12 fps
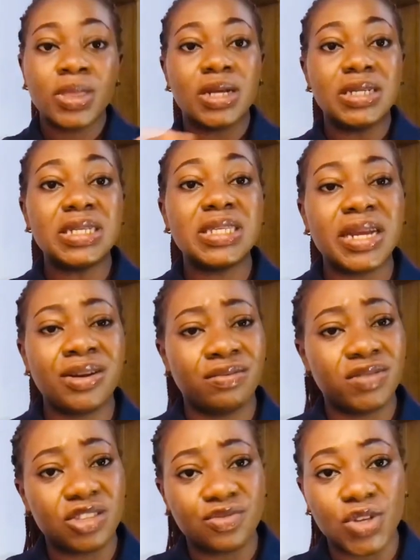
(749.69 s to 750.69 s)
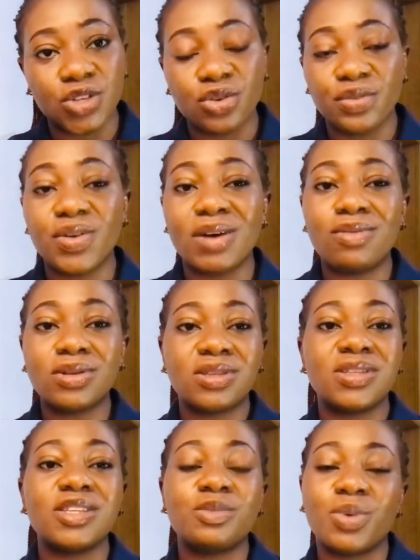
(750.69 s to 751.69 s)
This is the end of this video. If you have watched to
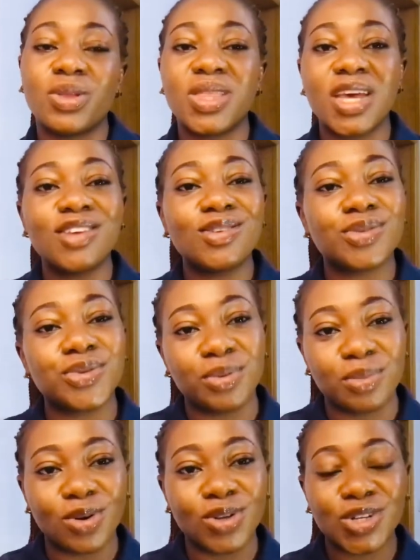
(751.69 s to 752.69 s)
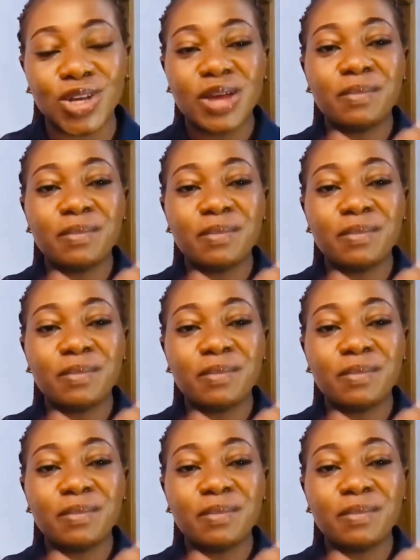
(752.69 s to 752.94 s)
this point, thank you so much.